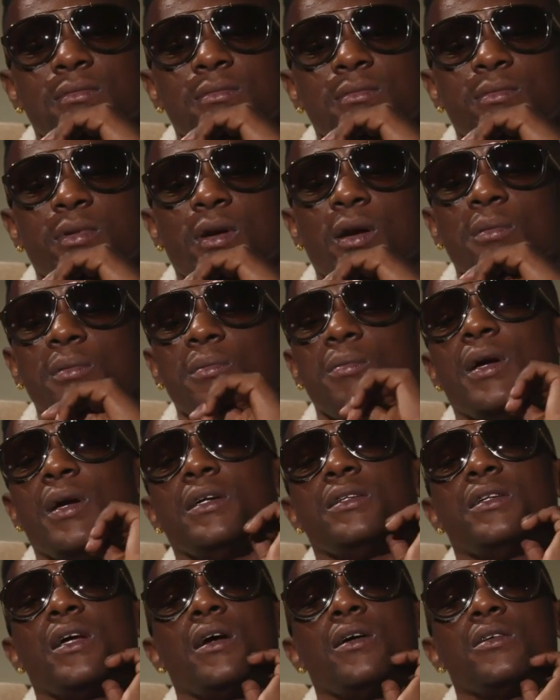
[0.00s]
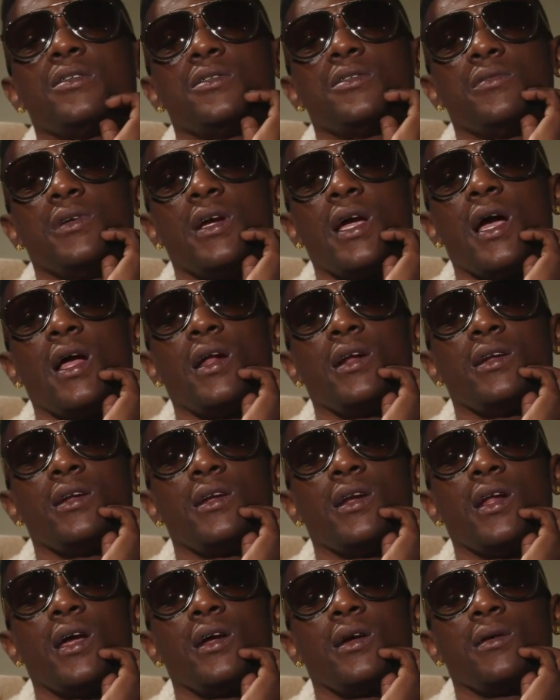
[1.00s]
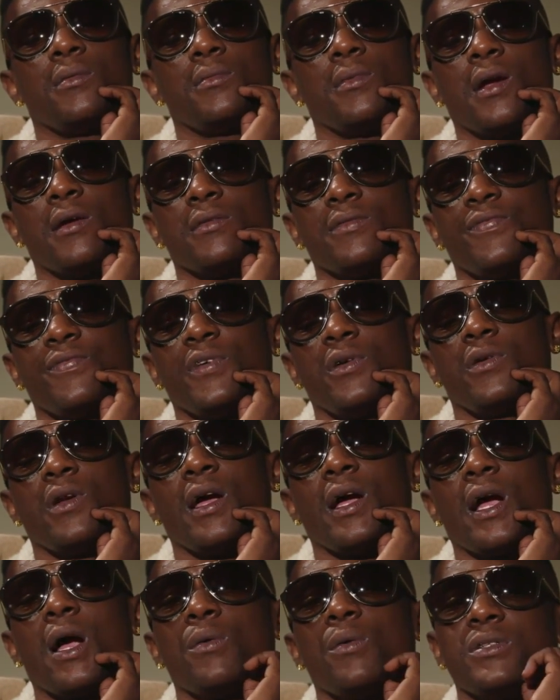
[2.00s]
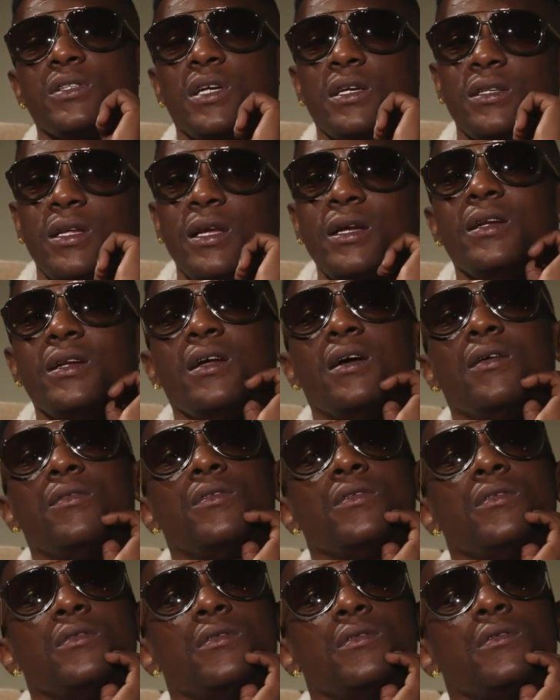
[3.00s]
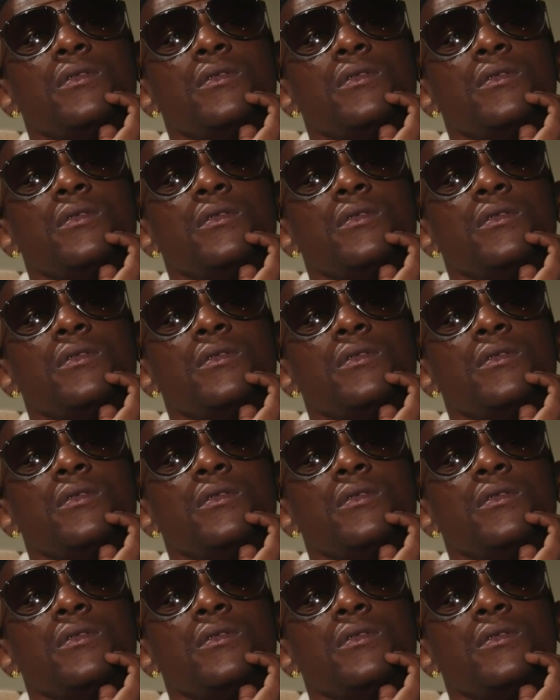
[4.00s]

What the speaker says: brought me back down to reality. Like, I felt like I was at their level,